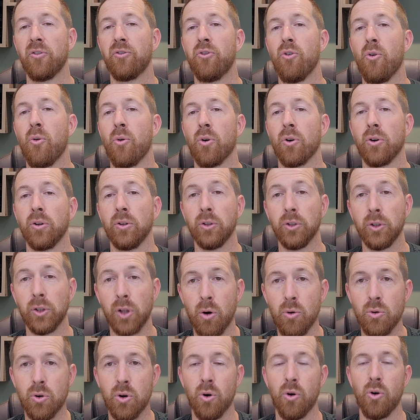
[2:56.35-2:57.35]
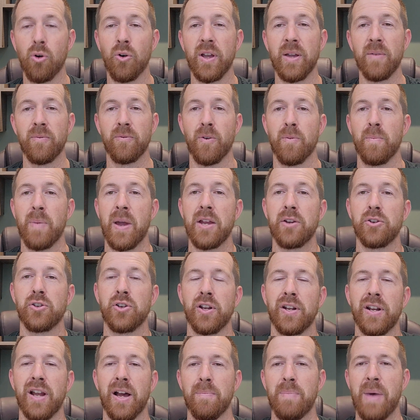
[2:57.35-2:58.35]
for local
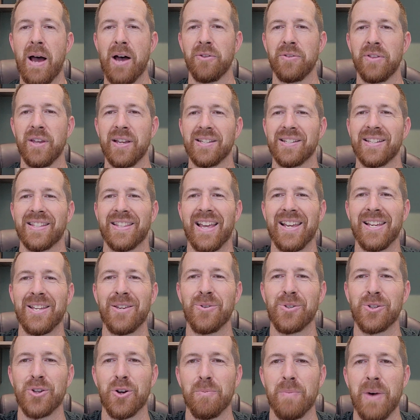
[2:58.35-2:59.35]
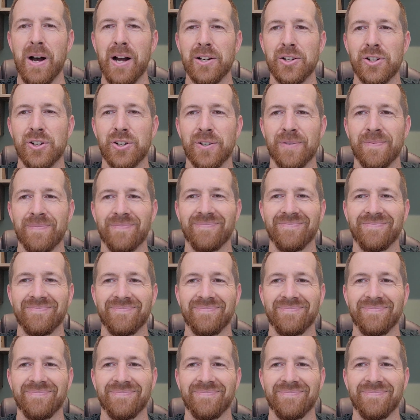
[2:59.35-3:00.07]
information about this. Thank you so much.